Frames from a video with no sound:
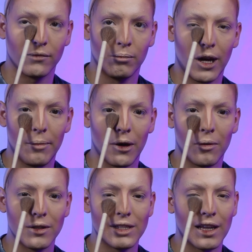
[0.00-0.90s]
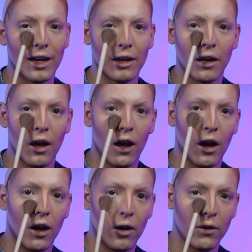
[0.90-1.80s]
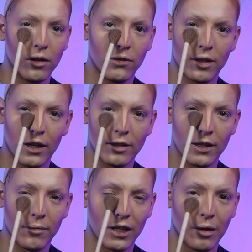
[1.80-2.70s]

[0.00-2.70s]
Peppa was like, oh, you saying something